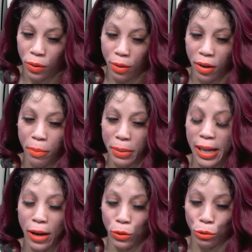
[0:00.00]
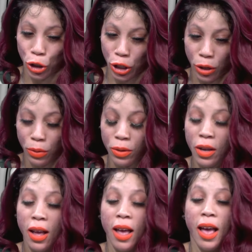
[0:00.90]
The Malagrios Show.
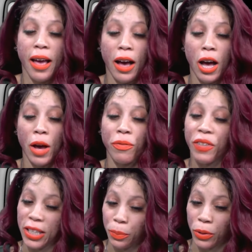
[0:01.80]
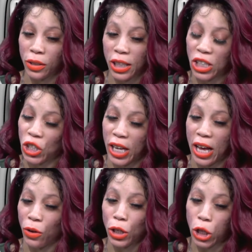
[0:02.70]
Facebook, Keisha
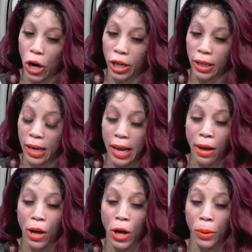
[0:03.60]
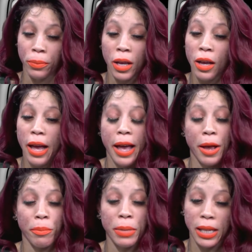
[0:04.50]
L. Clark, and
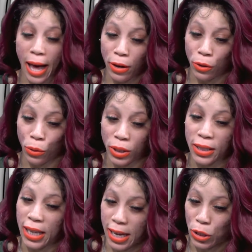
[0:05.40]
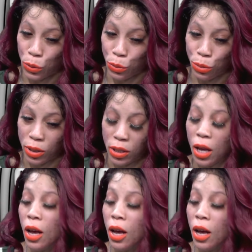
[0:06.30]
Milagros de Jesus.